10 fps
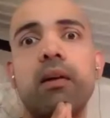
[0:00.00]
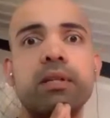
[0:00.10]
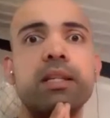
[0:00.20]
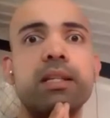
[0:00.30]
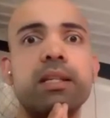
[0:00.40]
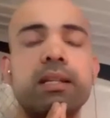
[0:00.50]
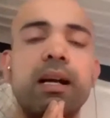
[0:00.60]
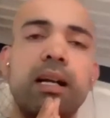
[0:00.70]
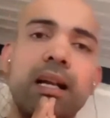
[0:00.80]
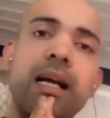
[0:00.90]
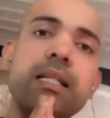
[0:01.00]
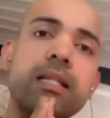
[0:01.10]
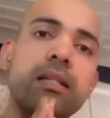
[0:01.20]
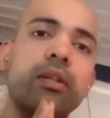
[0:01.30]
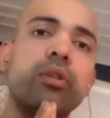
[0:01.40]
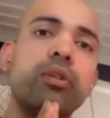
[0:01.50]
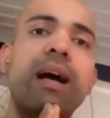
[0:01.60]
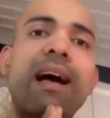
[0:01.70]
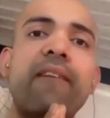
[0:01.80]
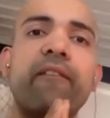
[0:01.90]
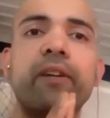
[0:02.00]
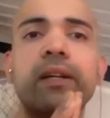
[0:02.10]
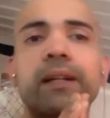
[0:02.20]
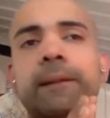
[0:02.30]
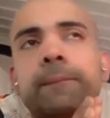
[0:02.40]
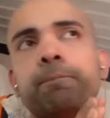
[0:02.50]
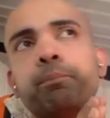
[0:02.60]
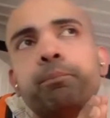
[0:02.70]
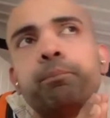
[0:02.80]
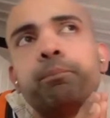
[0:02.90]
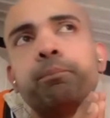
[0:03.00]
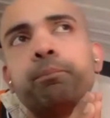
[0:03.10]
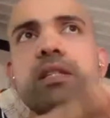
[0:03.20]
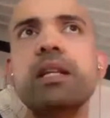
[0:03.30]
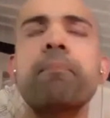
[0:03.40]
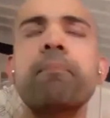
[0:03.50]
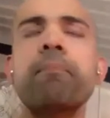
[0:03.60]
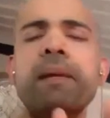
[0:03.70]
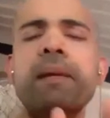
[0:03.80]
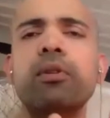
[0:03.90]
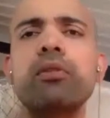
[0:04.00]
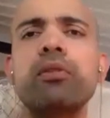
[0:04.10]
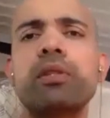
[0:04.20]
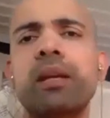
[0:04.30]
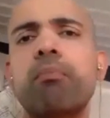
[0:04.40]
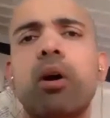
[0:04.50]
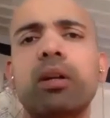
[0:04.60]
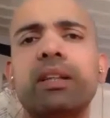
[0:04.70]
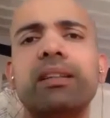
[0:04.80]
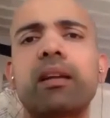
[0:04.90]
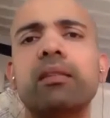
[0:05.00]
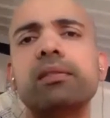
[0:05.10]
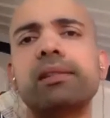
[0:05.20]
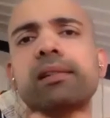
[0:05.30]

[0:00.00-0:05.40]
are glass. You have some people using polytunnels.